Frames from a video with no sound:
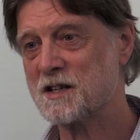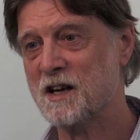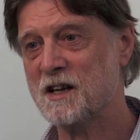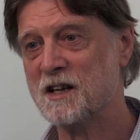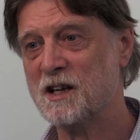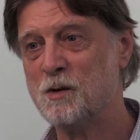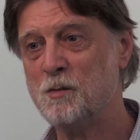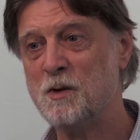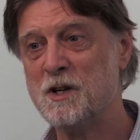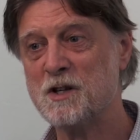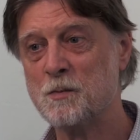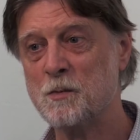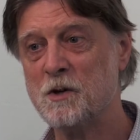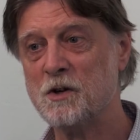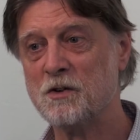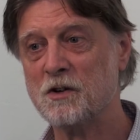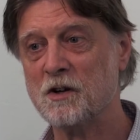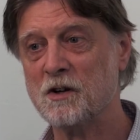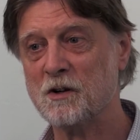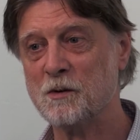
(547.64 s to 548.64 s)
Sangeet means
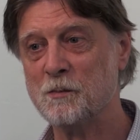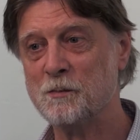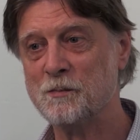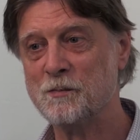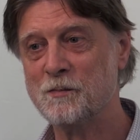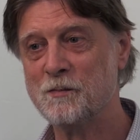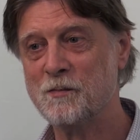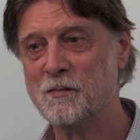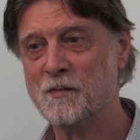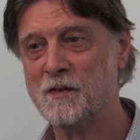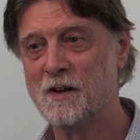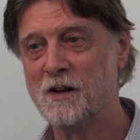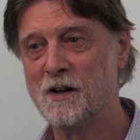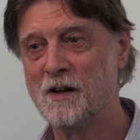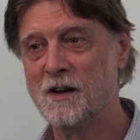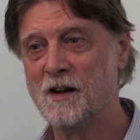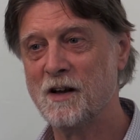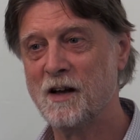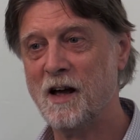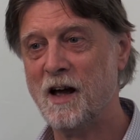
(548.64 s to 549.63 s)
music.
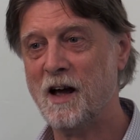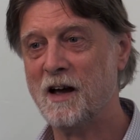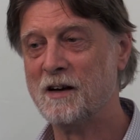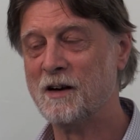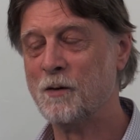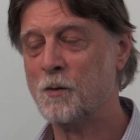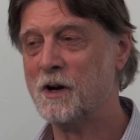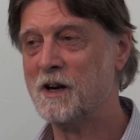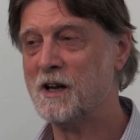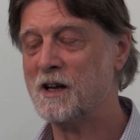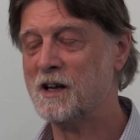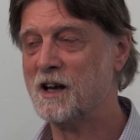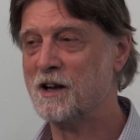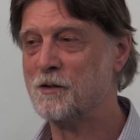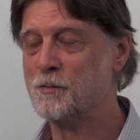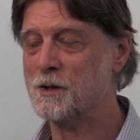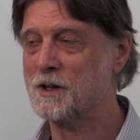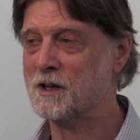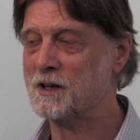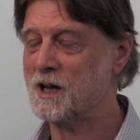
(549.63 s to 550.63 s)
And when he
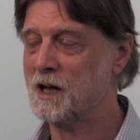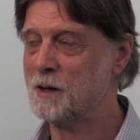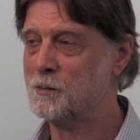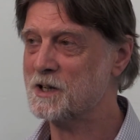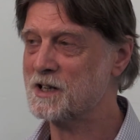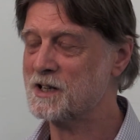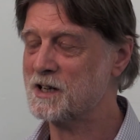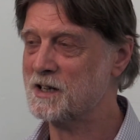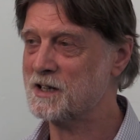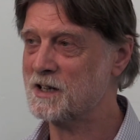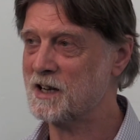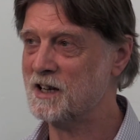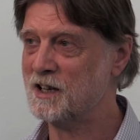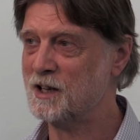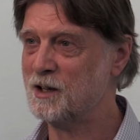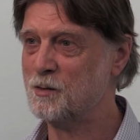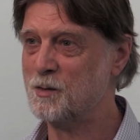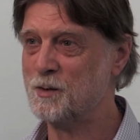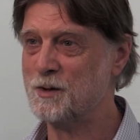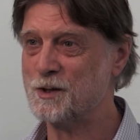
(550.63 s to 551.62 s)
gave me the name and said
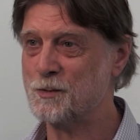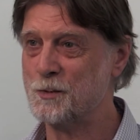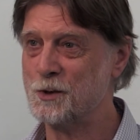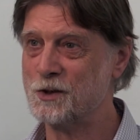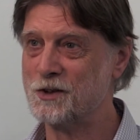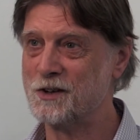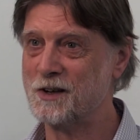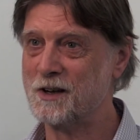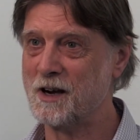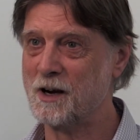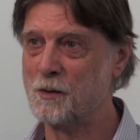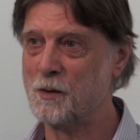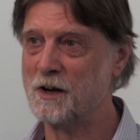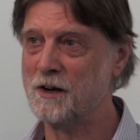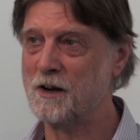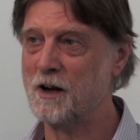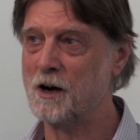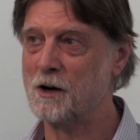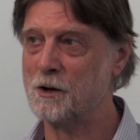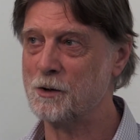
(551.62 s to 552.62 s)
Sangeet means music, I
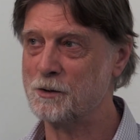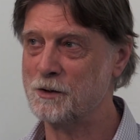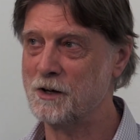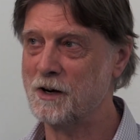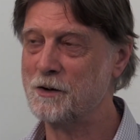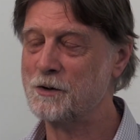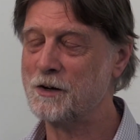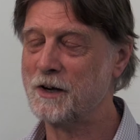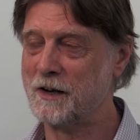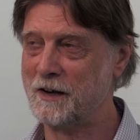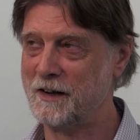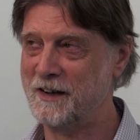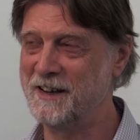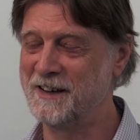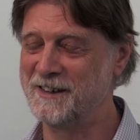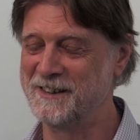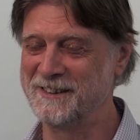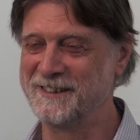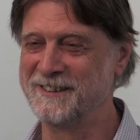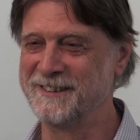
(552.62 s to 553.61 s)
went, oh,
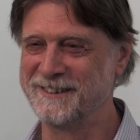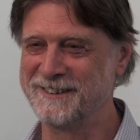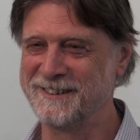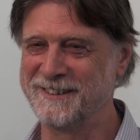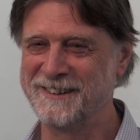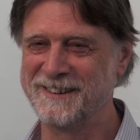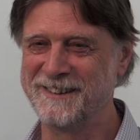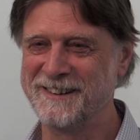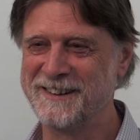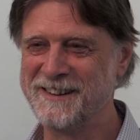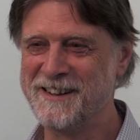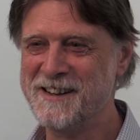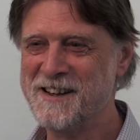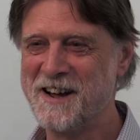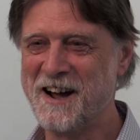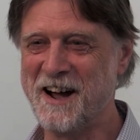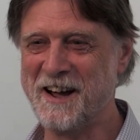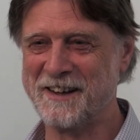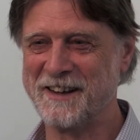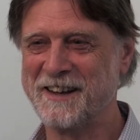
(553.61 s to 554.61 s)
okay.
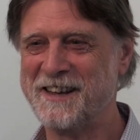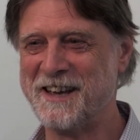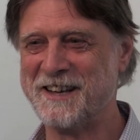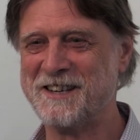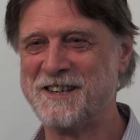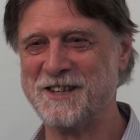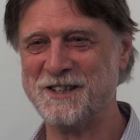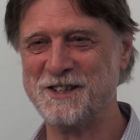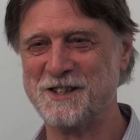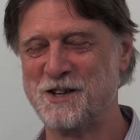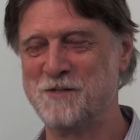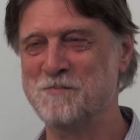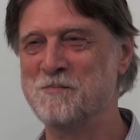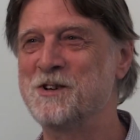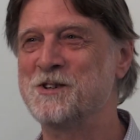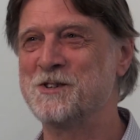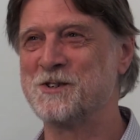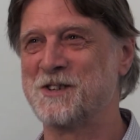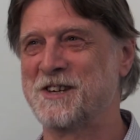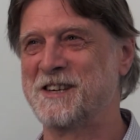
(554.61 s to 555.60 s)
I guess it's
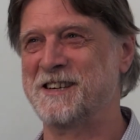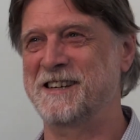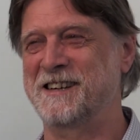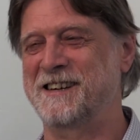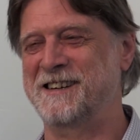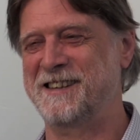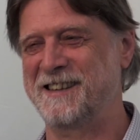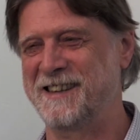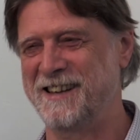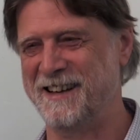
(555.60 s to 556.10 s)
music.